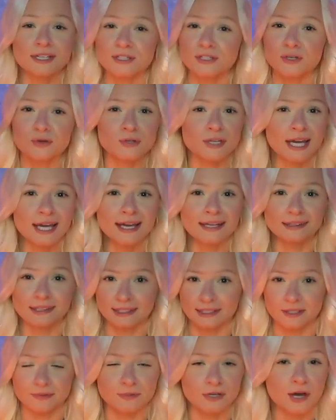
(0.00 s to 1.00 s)
It's okay,
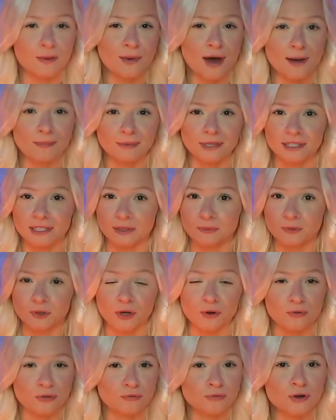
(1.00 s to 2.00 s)
let them come up, let them
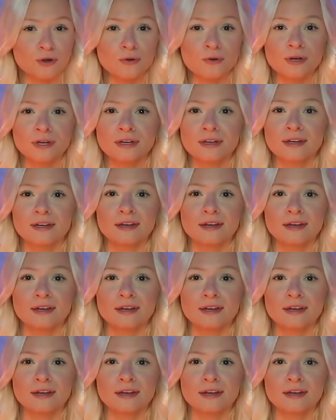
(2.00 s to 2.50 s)
go through,